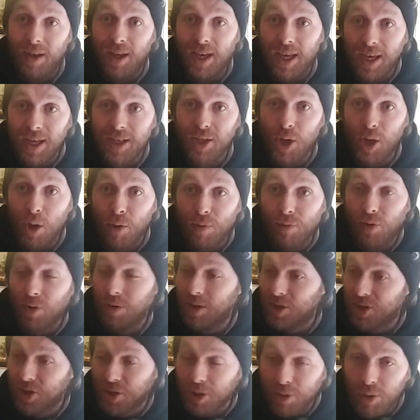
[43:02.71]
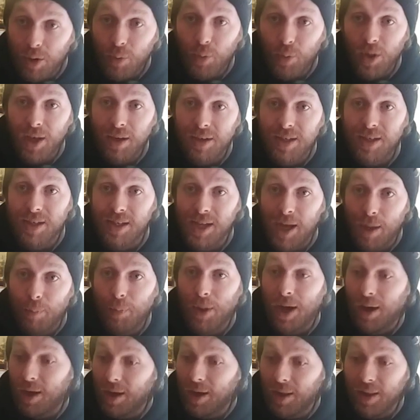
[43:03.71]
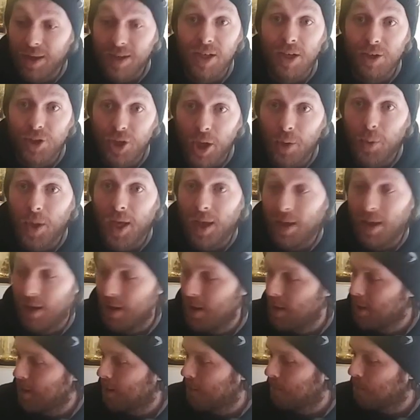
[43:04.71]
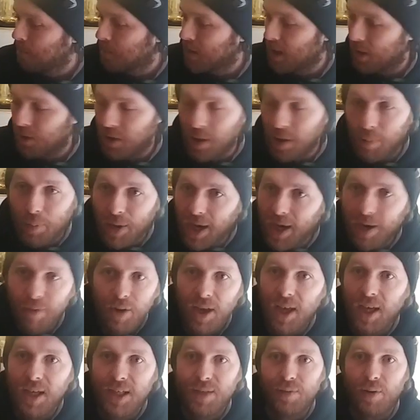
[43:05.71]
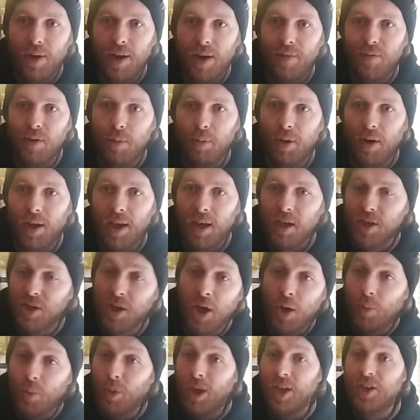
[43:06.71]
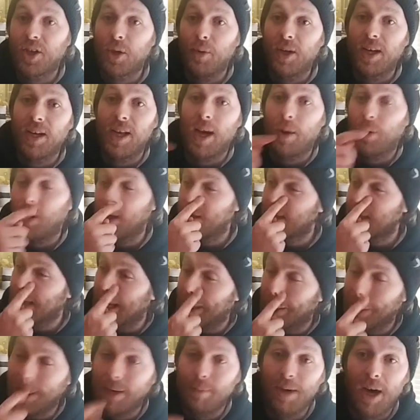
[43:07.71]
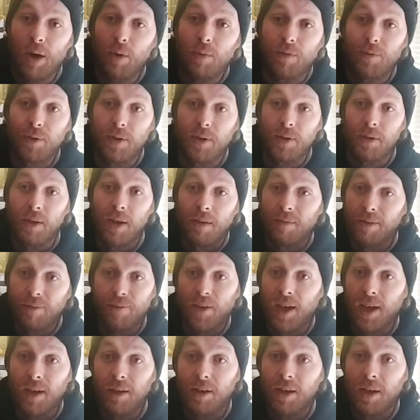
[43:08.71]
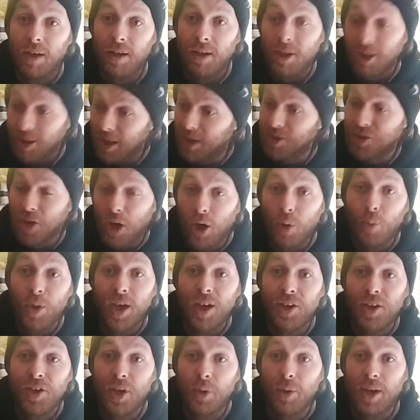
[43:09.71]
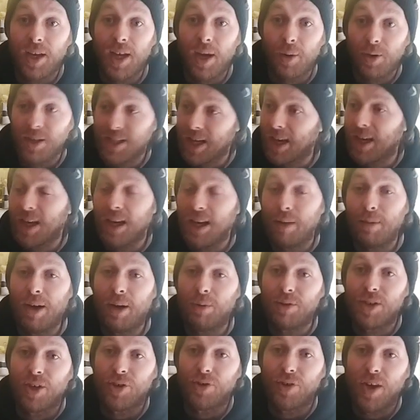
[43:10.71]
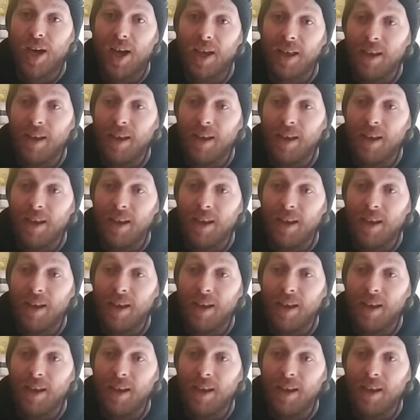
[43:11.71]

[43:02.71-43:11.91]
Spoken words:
is over. And the sooner we snap out of this and do it, the better it is for everybody. Because all we're doing now is hanging him out for failure. That's all we're doing now, is hanging him out to dry.